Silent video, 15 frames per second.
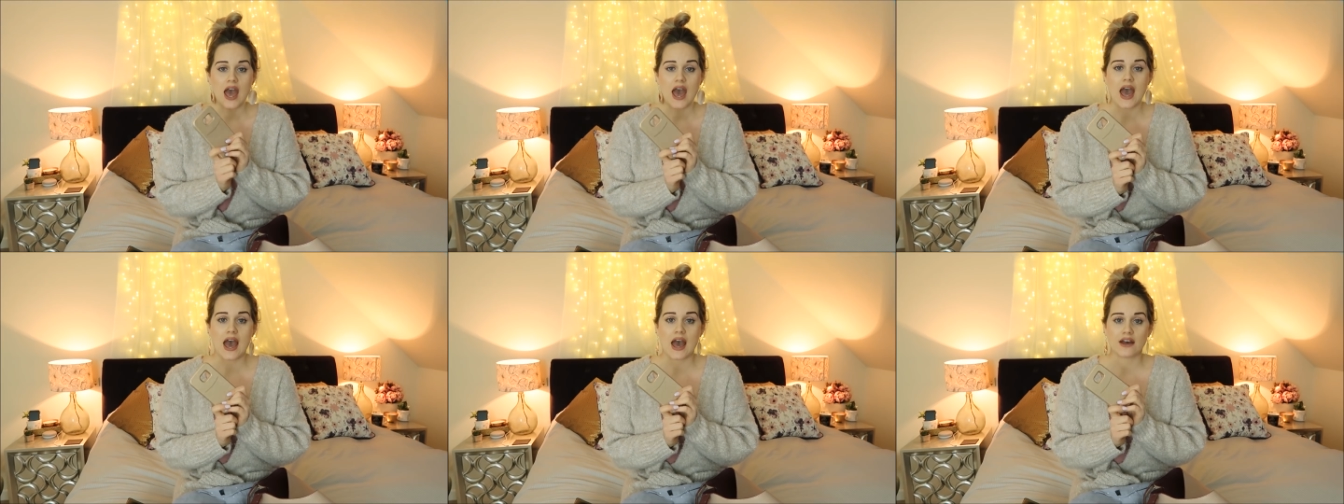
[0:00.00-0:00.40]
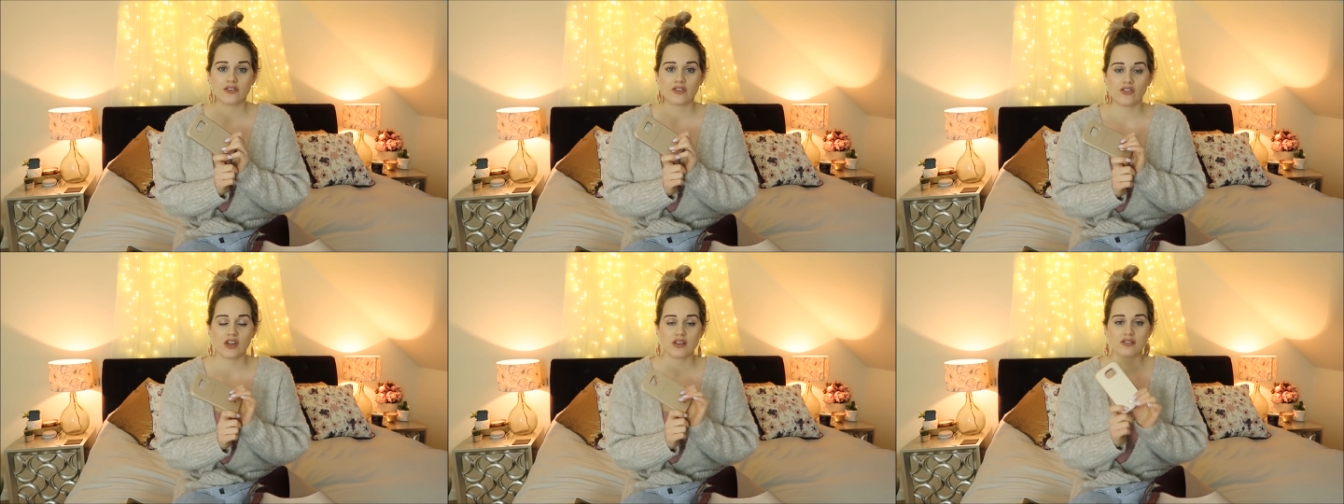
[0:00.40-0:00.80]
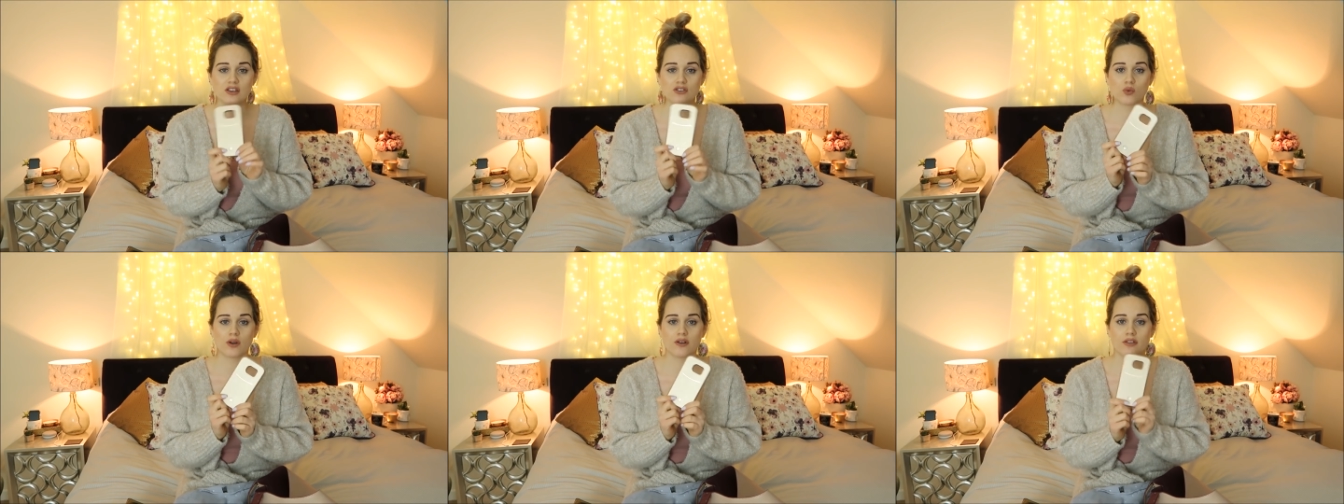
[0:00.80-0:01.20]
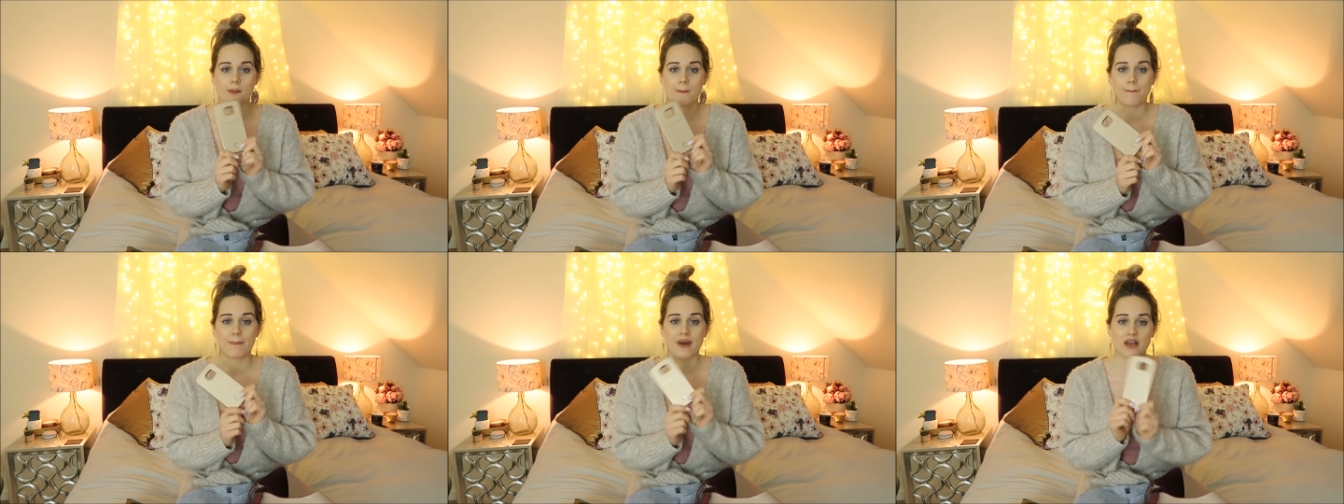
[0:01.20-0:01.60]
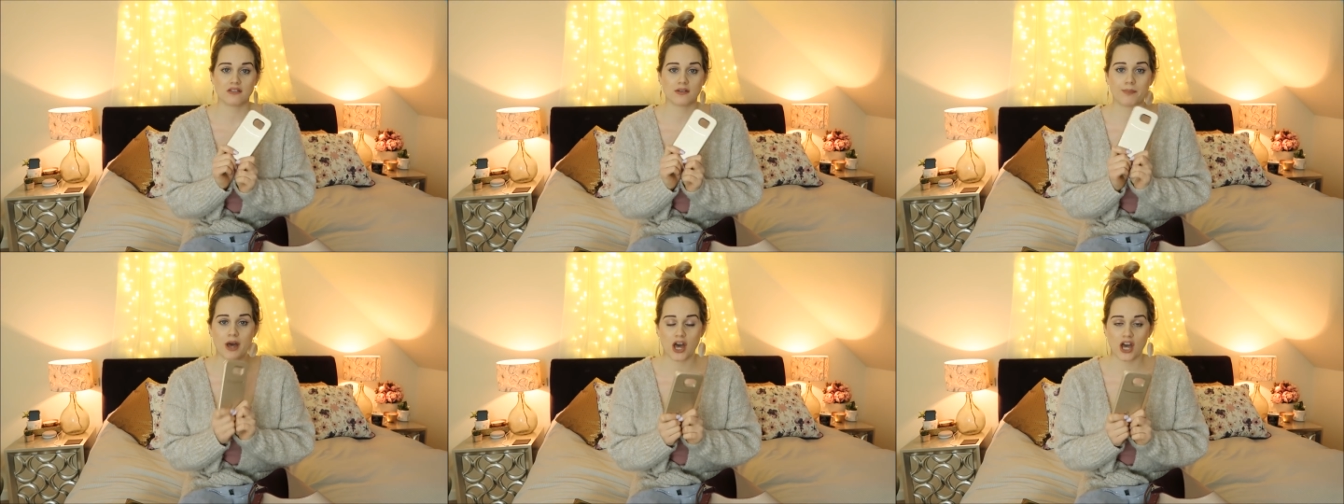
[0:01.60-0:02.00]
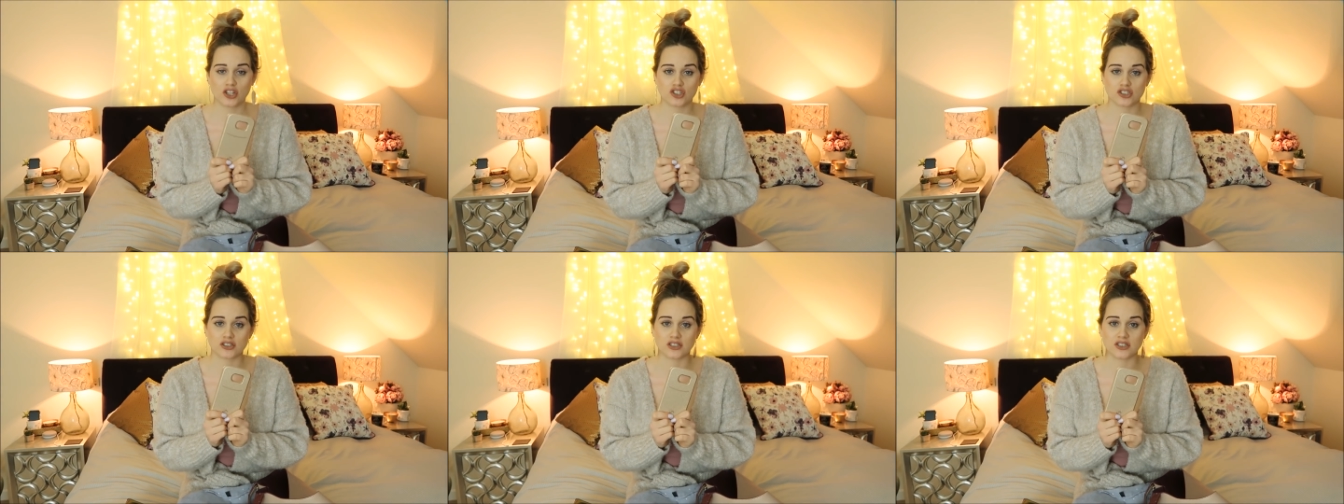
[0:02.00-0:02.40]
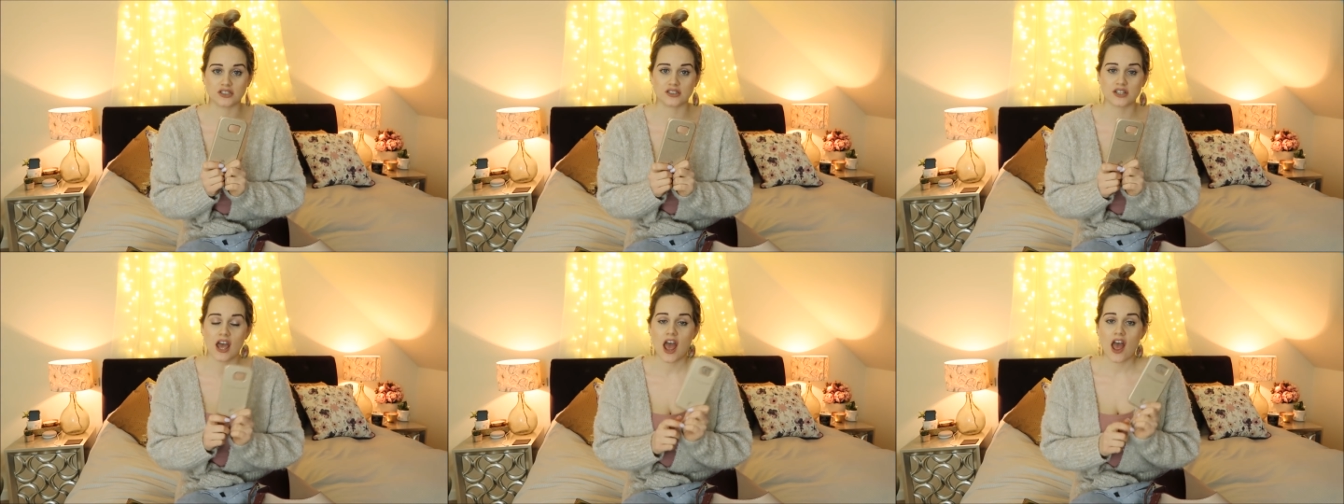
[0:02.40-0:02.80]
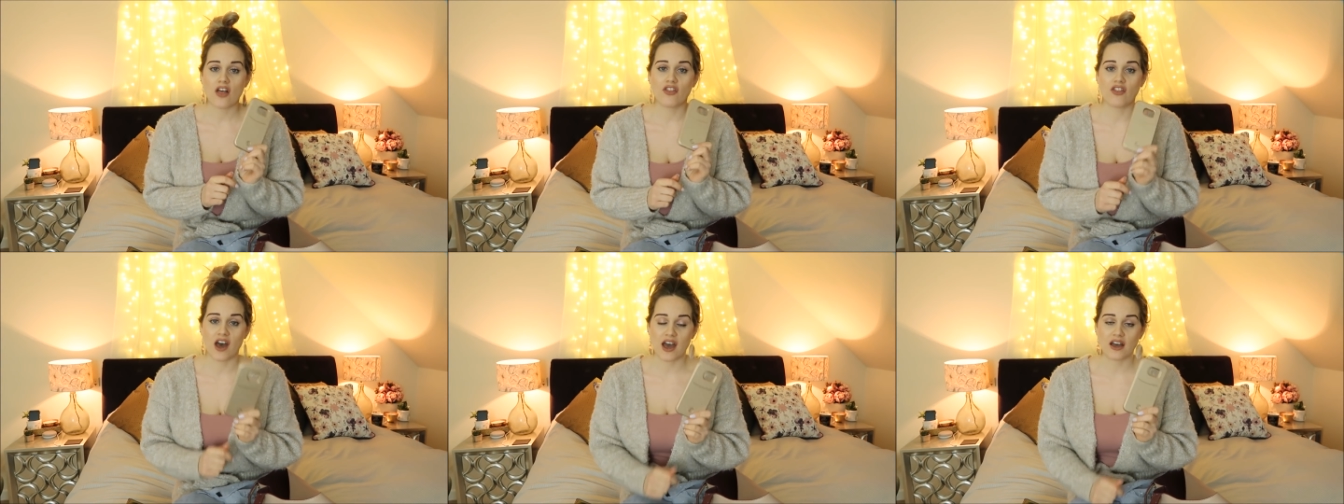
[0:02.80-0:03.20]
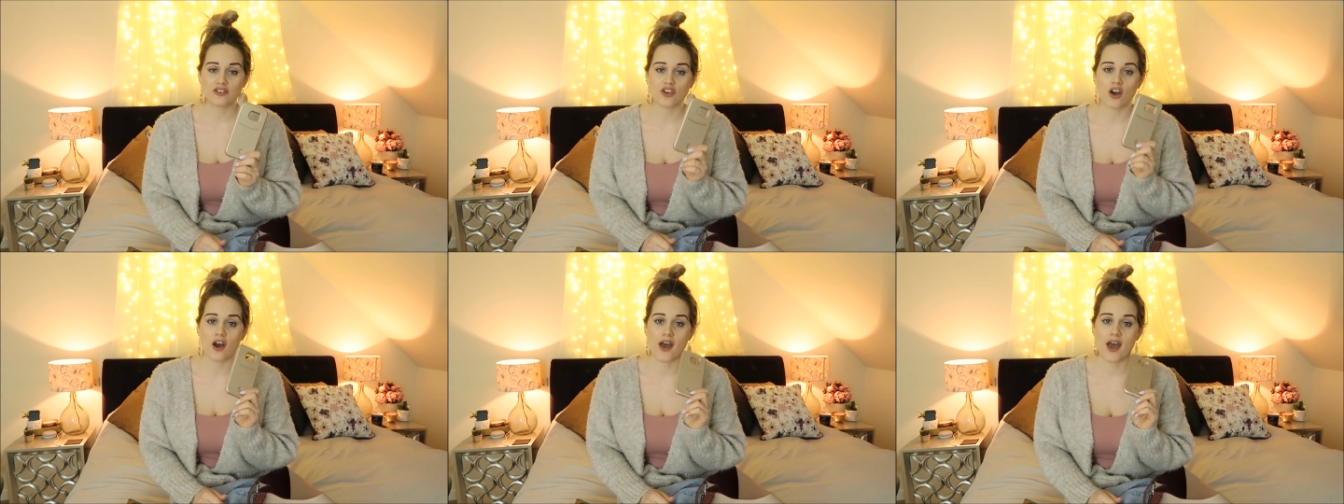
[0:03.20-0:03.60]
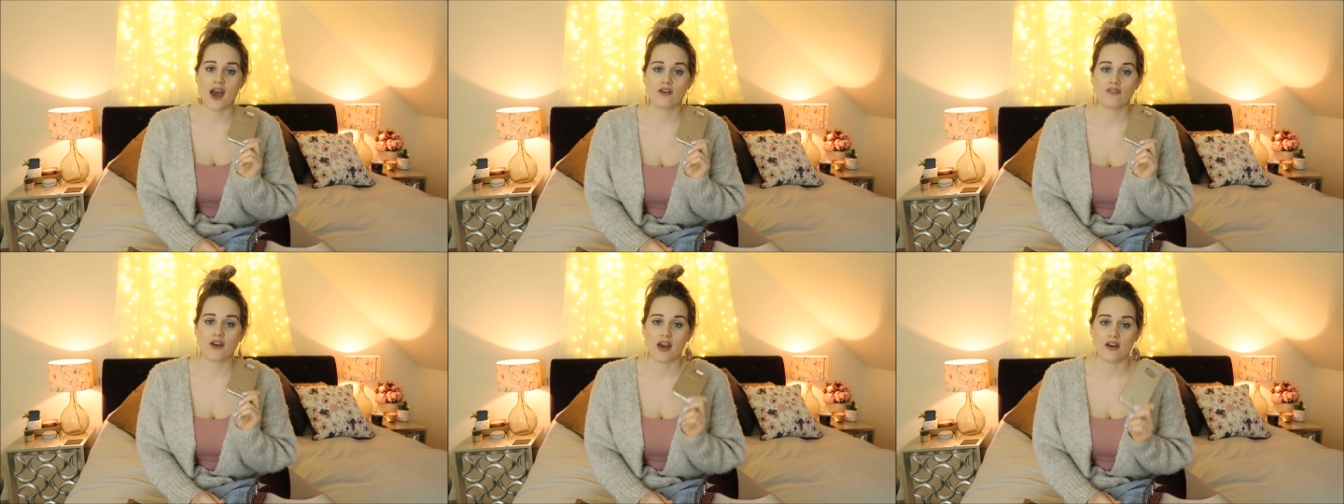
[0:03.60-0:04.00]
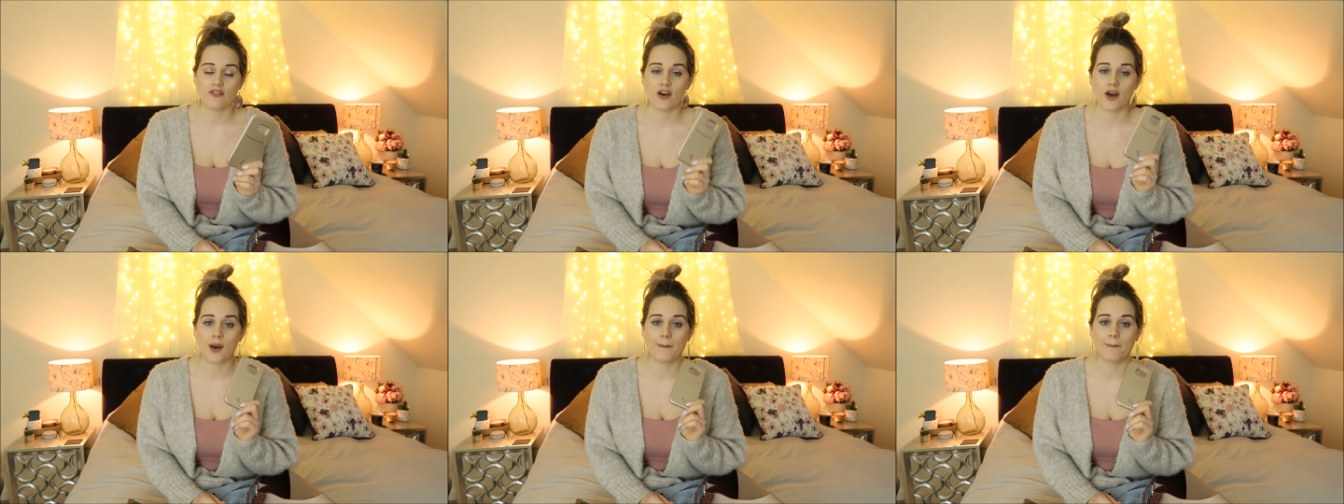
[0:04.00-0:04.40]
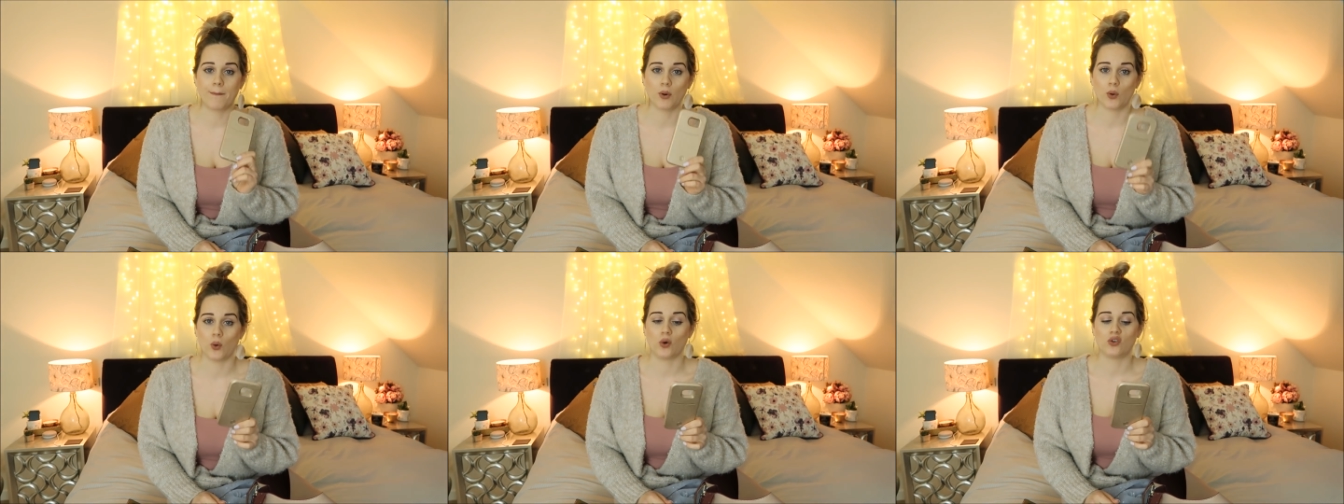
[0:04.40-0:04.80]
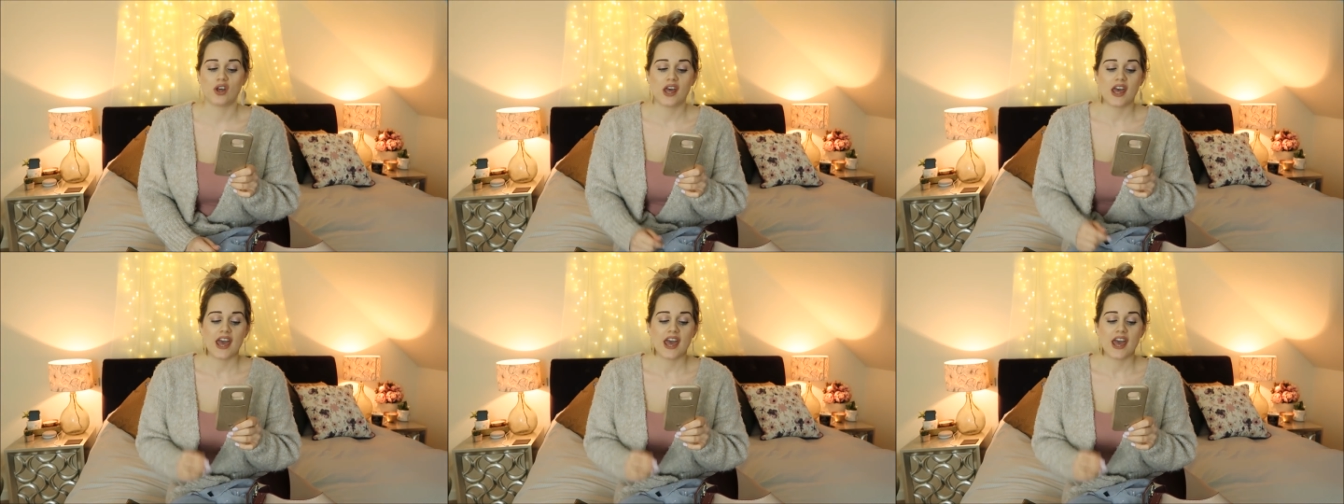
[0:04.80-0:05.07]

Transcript: and this is one of the best purchases that I have ever bought.